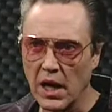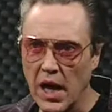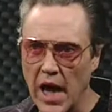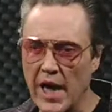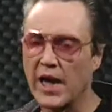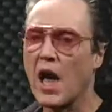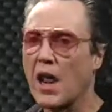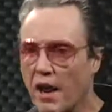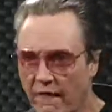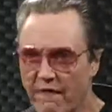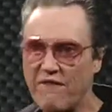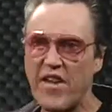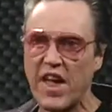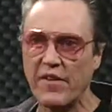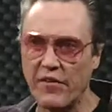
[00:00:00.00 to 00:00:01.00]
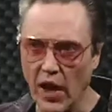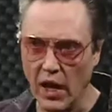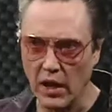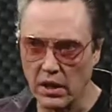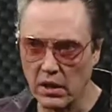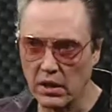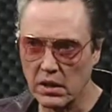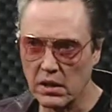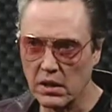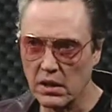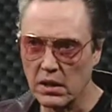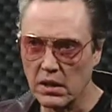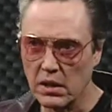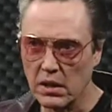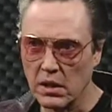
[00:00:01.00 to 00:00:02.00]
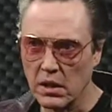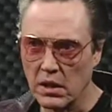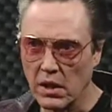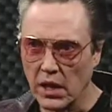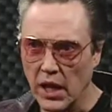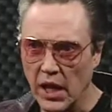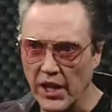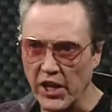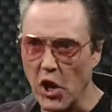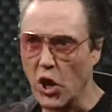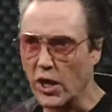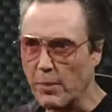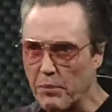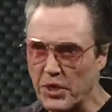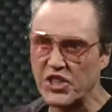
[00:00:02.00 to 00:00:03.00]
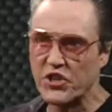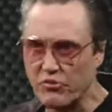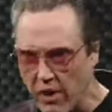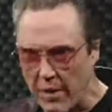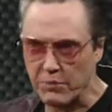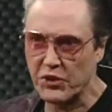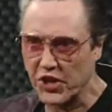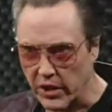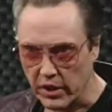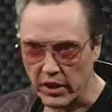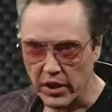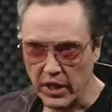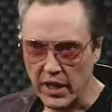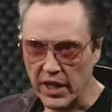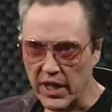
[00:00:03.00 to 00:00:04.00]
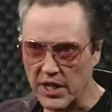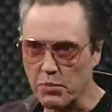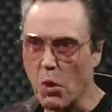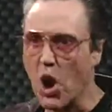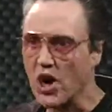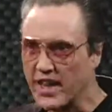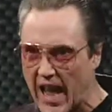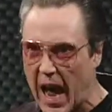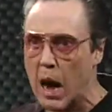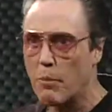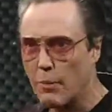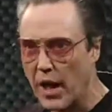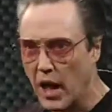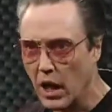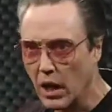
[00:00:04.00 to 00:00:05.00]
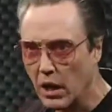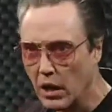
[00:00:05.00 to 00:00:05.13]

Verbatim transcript: I got a fever. And the only prescription is more cowbell.